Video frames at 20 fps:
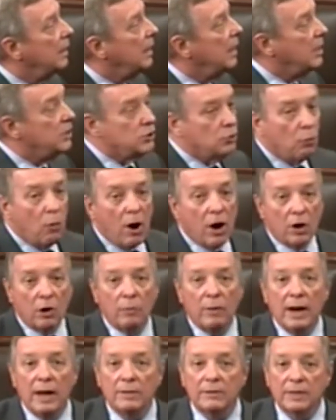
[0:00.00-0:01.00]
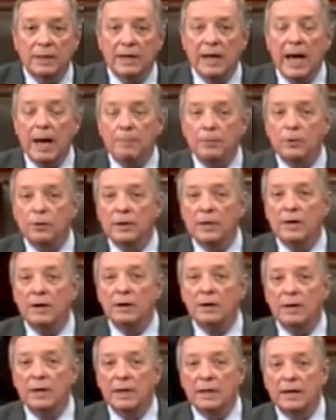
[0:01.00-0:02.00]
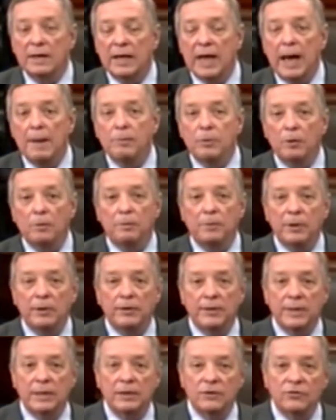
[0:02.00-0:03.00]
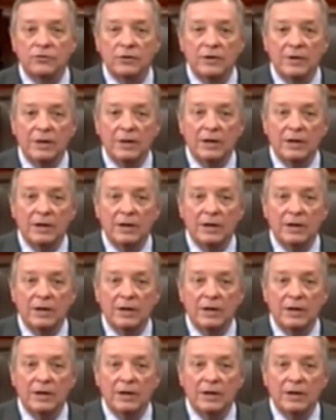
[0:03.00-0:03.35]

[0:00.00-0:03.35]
As you walk around the Capitol here in the Capitol buildings,